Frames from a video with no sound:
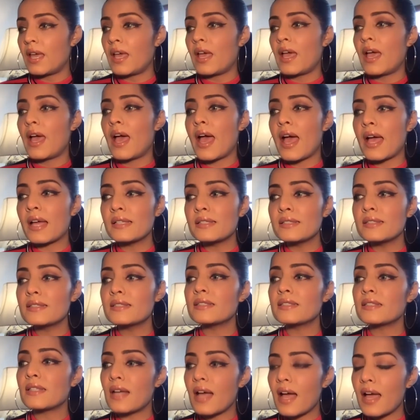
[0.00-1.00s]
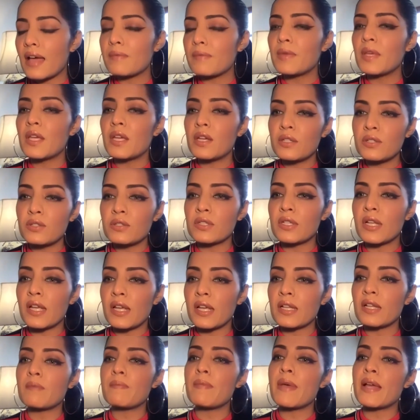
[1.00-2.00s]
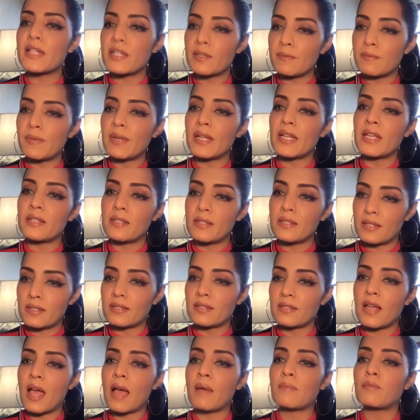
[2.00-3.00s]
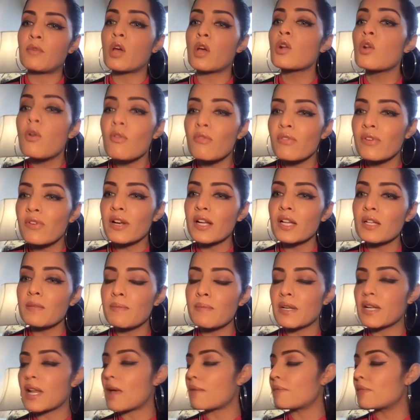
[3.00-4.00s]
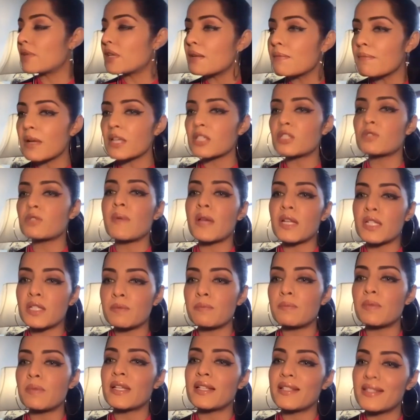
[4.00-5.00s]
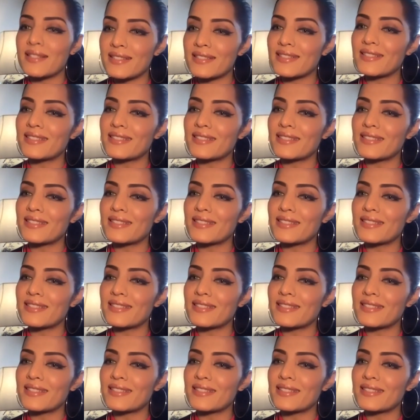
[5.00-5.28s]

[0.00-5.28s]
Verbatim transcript: And I'm here today in a better place. I'm not over it, but I'm in a much better place.